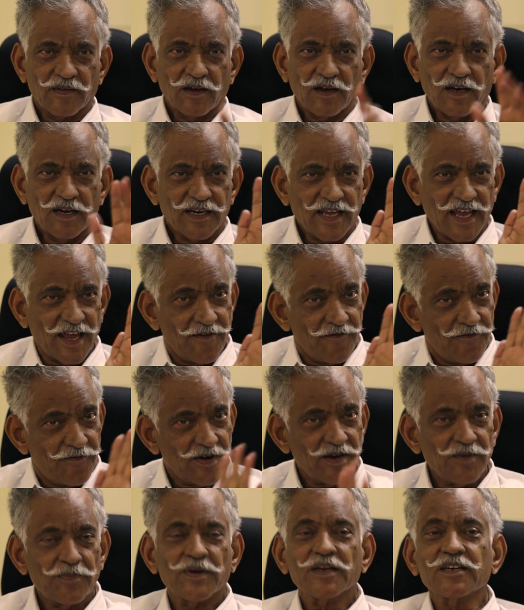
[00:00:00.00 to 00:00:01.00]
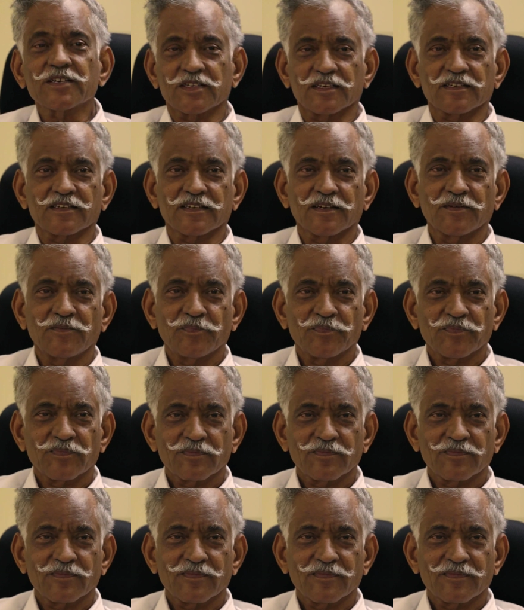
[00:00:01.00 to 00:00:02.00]
on every patient,
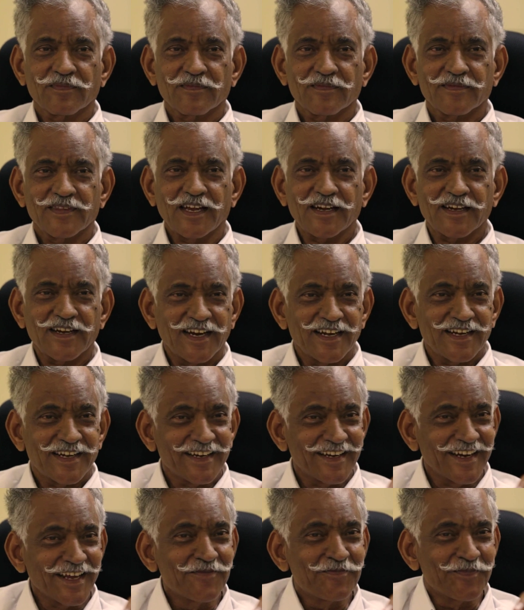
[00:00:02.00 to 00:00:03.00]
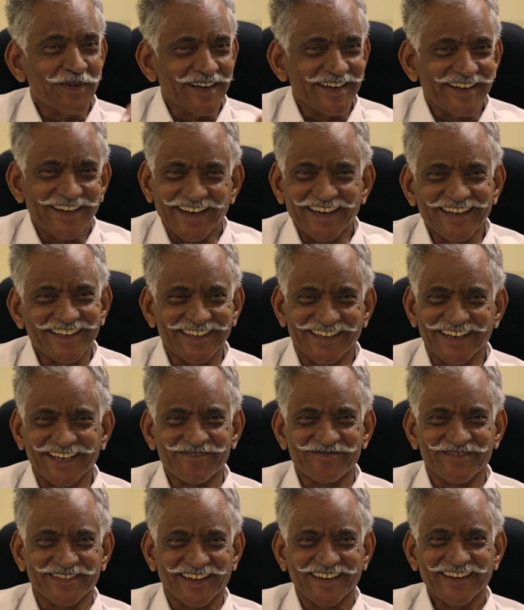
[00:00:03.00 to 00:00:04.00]
not 99.9
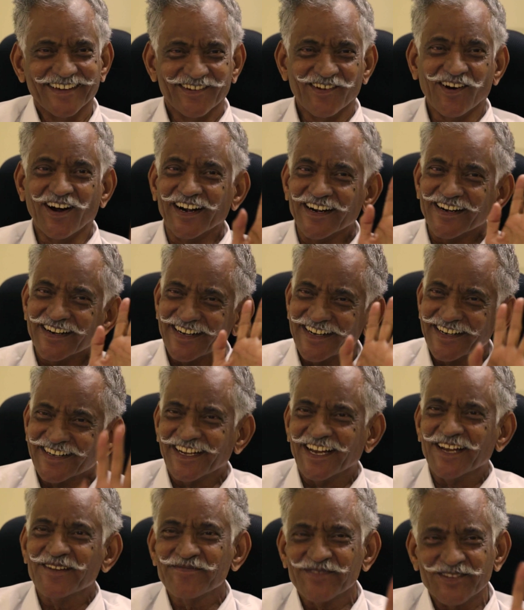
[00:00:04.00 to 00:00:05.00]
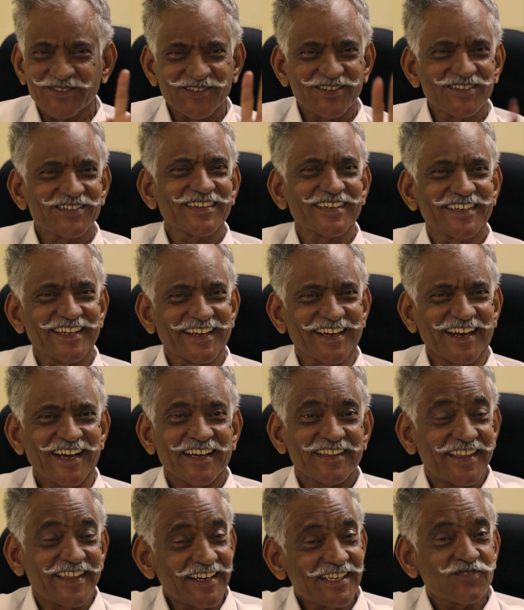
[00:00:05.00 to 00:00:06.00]
times. No, 100 times you want to take it.
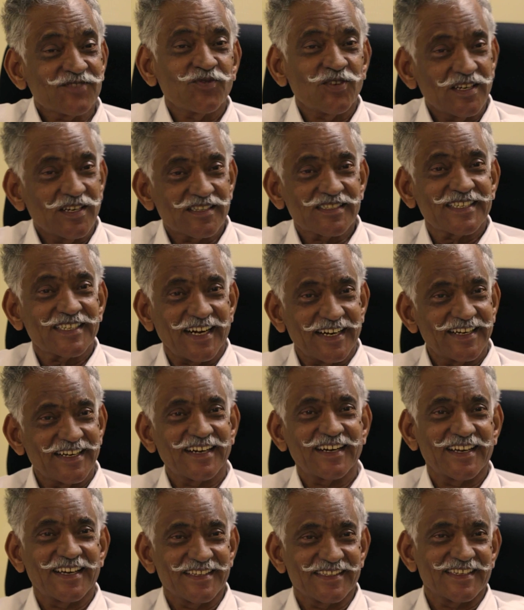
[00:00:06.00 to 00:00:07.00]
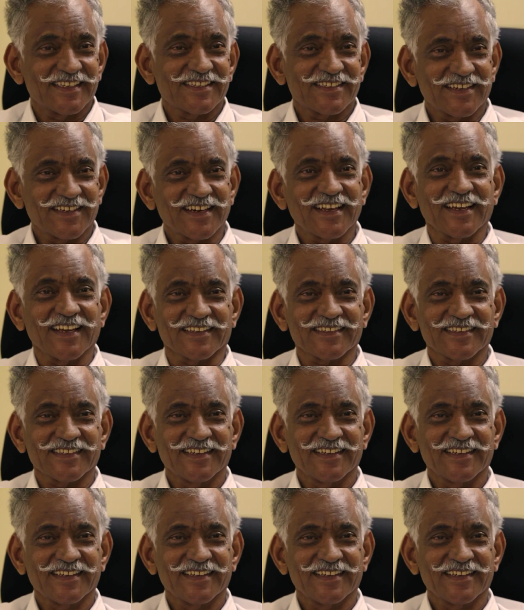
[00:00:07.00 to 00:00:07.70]
That's what standardization is.